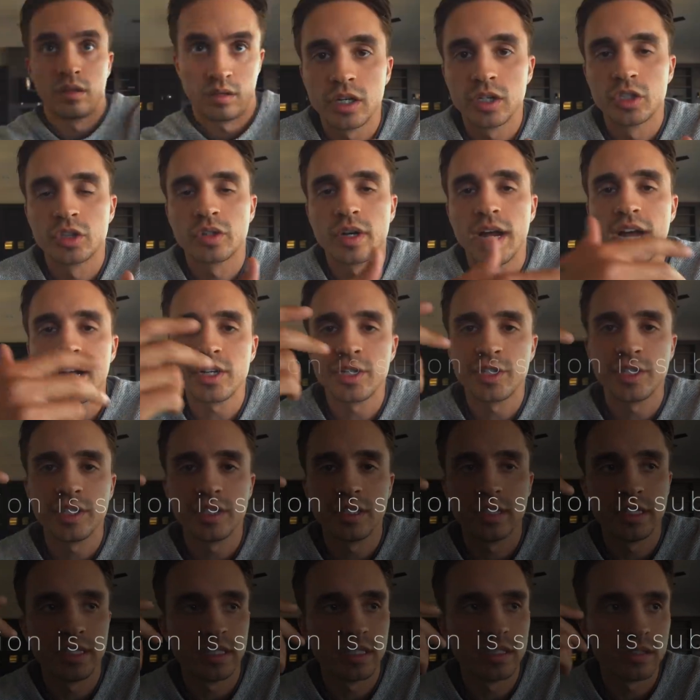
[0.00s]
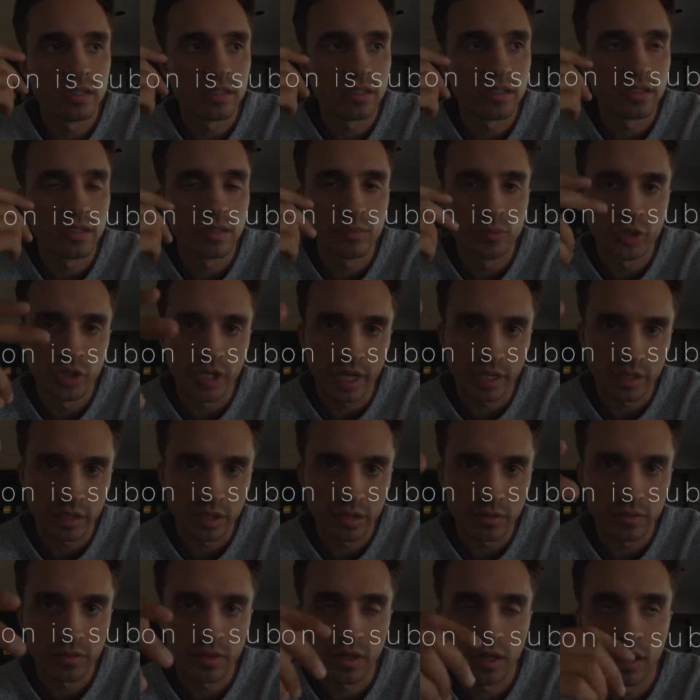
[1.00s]
attraction is
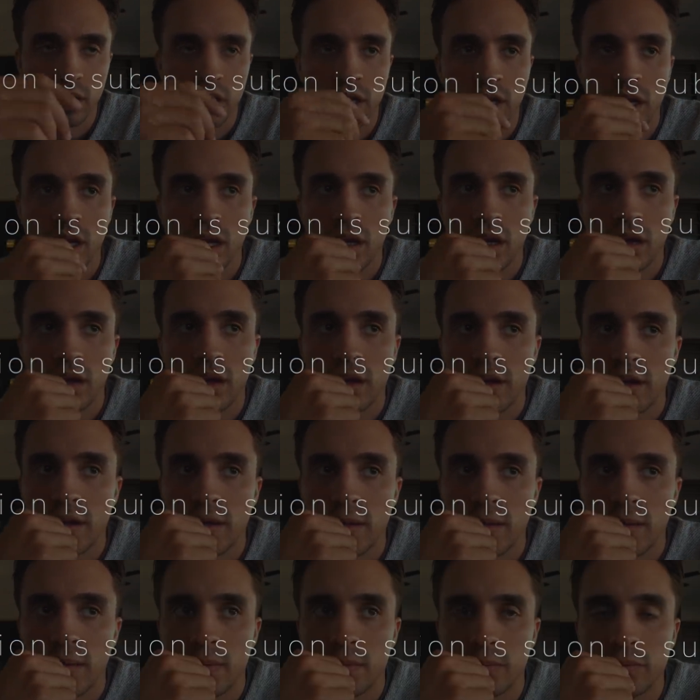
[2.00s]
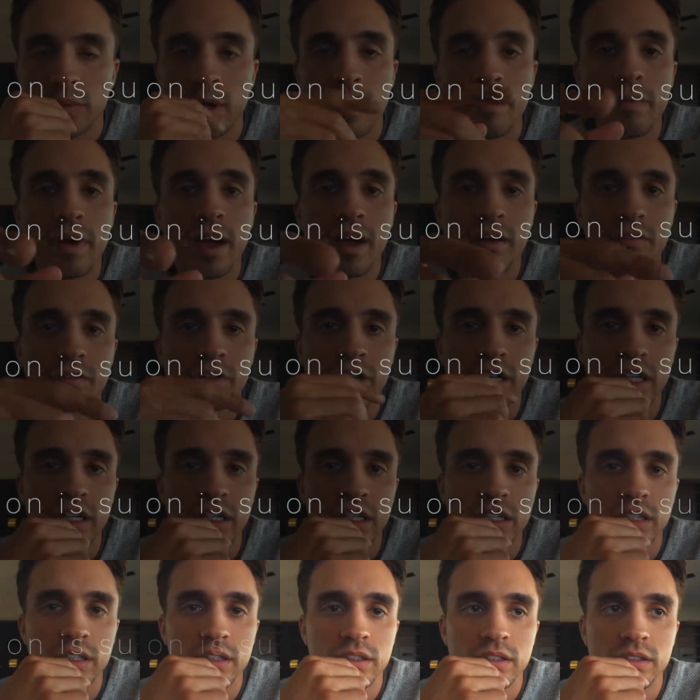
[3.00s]
subjective. Um, Brett
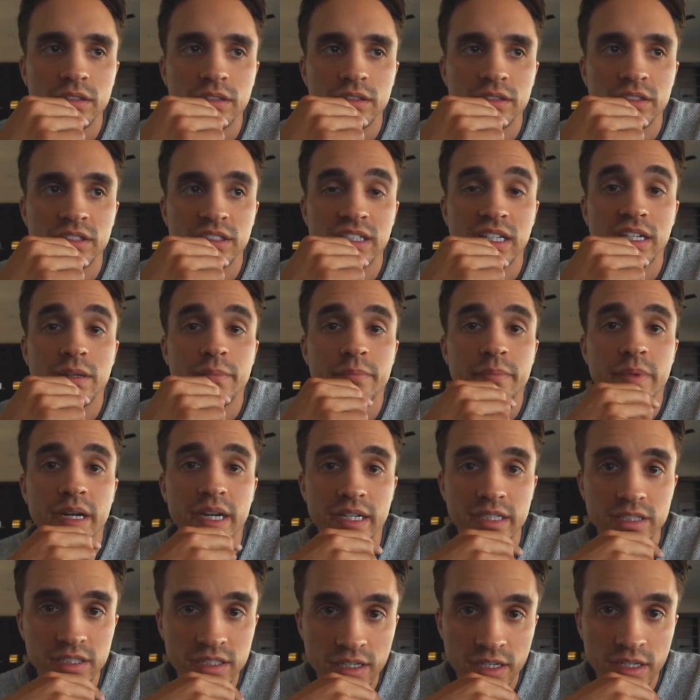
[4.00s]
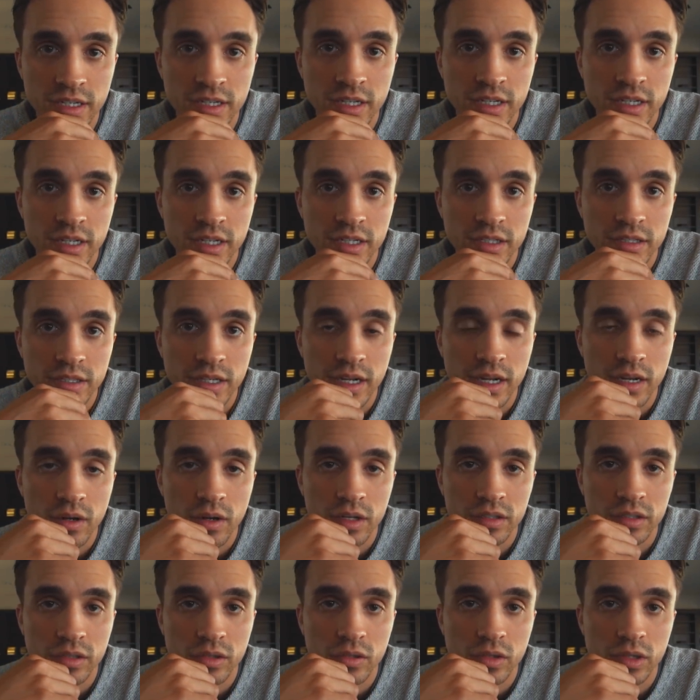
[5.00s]
Maverick said it best. Now,
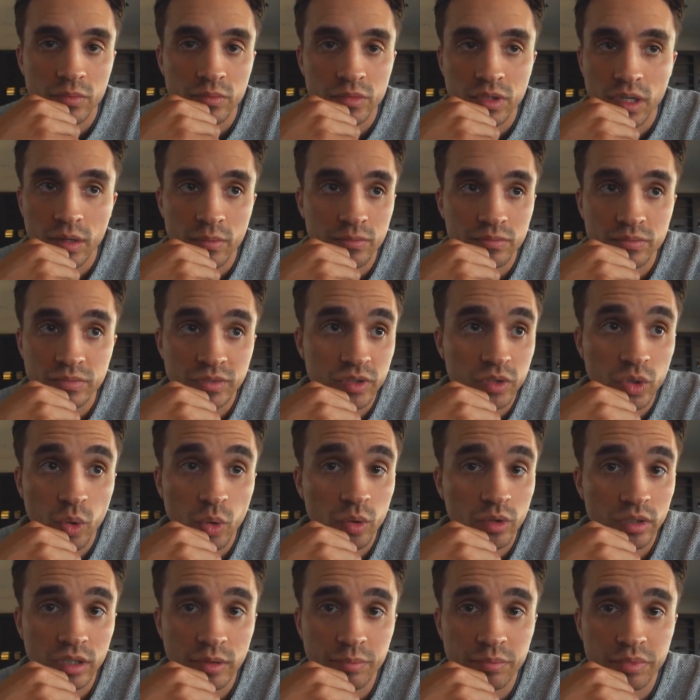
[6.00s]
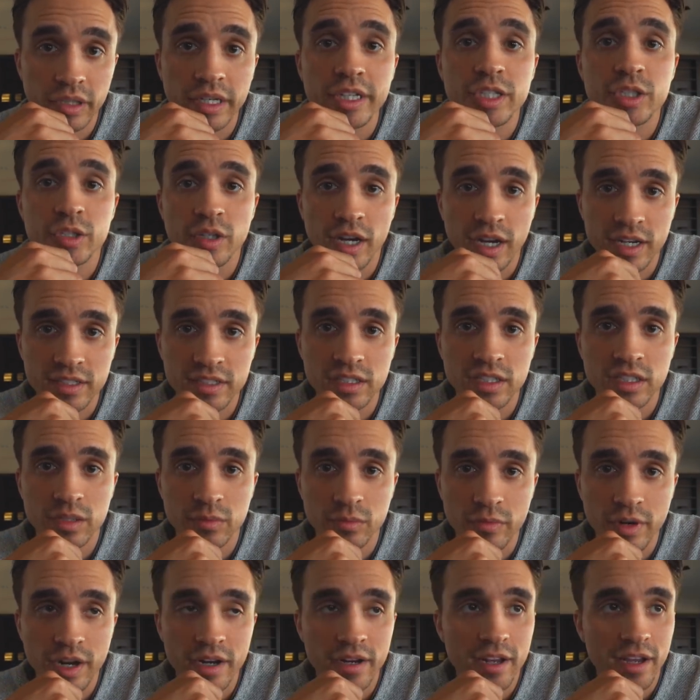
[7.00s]
I know I'm, I'm totally plagiarizing
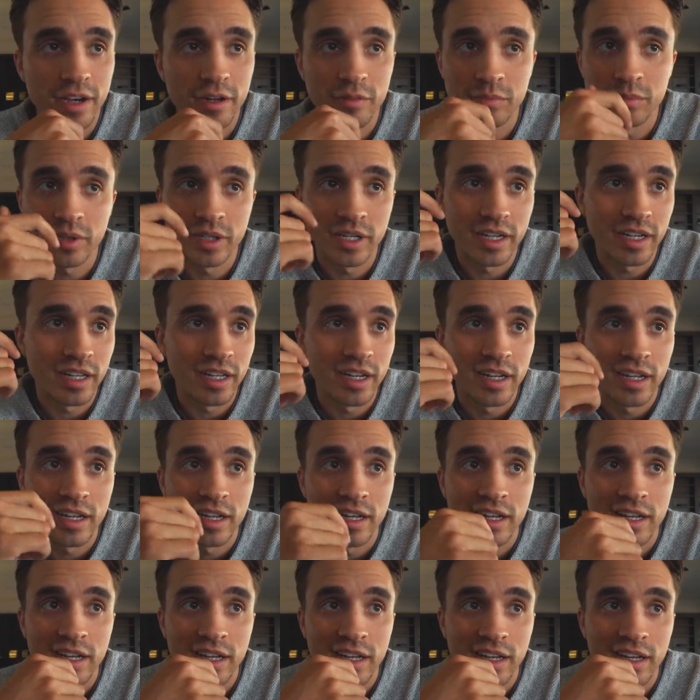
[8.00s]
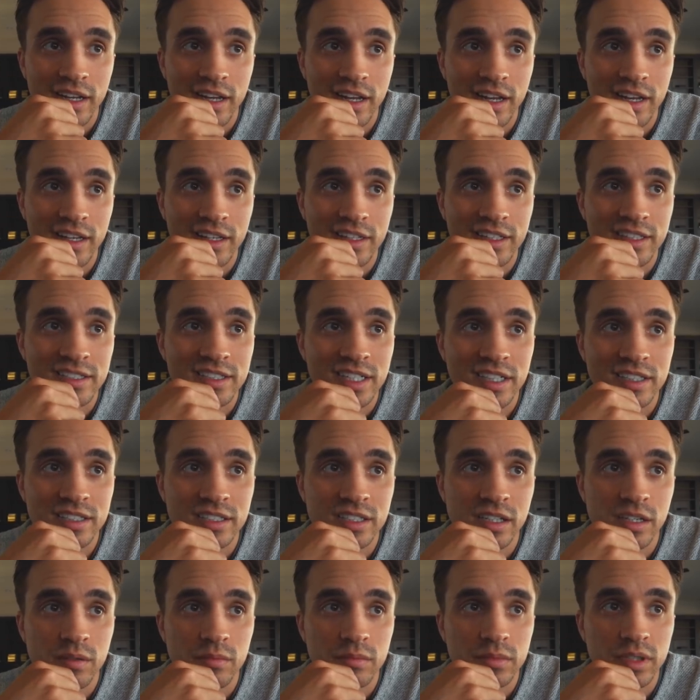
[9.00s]
him right now, but hey, he said
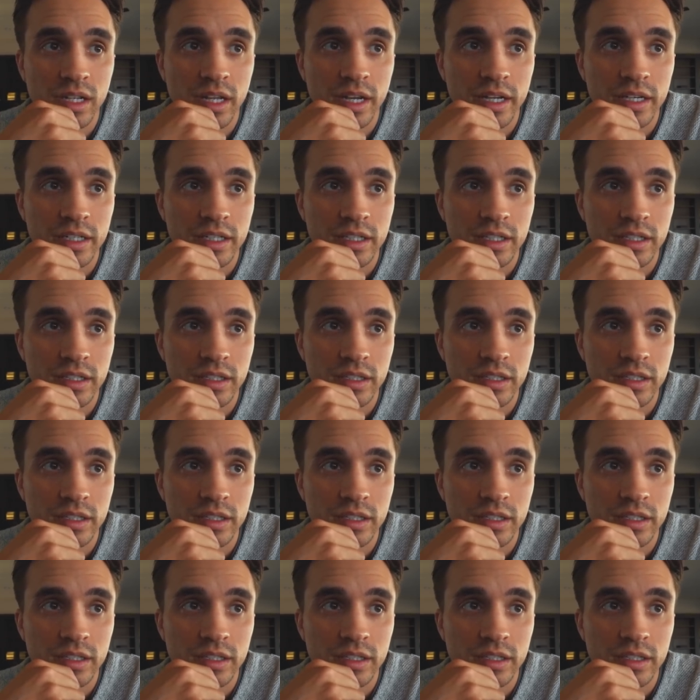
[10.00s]
something like,